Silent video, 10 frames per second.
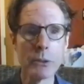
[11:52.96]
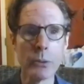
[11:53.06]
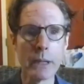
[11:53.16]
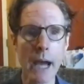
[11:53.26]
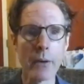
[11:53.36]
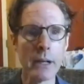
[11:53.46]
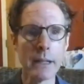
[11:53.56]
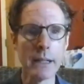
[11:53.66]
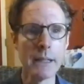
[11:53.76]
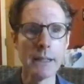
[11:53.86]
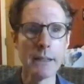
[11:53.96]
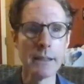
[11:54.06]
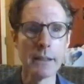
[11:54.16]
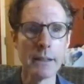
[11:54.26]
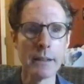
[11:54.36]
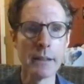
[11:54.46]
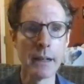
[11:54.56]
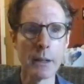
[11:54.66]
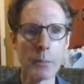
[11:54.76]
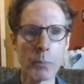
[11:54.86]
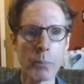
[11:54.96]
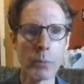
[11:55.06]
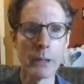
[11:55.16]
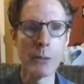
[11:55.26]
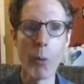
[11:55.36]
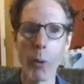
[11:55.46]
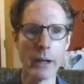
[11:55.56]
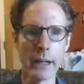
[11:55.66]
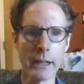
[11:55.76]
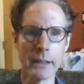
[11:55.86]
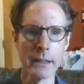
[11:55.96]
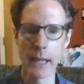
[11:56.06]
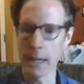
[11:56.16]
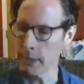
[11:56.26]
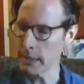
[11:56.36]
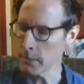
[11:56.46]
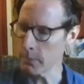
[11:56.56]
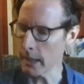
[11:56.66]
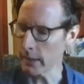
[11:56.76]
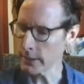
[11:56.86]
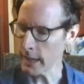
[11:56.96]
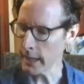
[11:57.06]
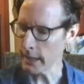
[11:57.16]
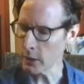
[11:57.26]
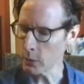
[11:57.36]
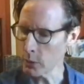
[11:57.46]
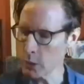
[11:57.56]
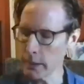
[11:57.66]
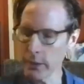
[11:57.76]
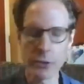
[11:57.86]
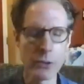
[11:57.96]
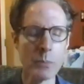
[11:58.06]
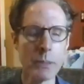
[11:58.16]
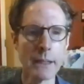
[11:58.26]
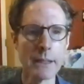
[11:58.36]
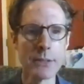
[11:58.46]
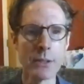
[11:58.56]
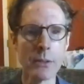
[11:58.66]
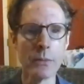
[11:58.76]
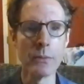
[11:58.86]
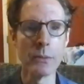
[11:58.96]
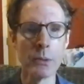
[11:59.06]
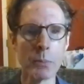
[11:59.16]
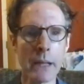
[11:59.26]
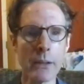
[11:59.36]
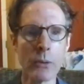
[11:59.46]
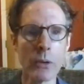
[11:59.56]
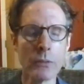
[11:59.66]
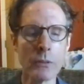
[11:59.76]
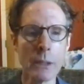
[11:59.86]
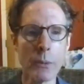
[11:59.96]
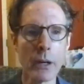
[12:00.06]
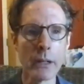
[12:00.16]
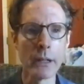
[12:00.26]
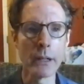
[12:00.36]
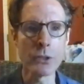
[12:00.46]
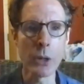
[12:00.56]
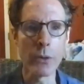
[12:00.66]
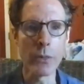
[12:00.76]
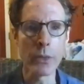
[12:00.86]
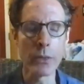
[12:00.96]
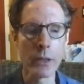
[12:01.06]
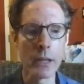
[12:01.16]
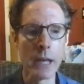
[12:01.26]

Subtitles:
without any pre-warning, came an email saying, you know, would you be interested in being considered to play the role of Willy Wonka? So the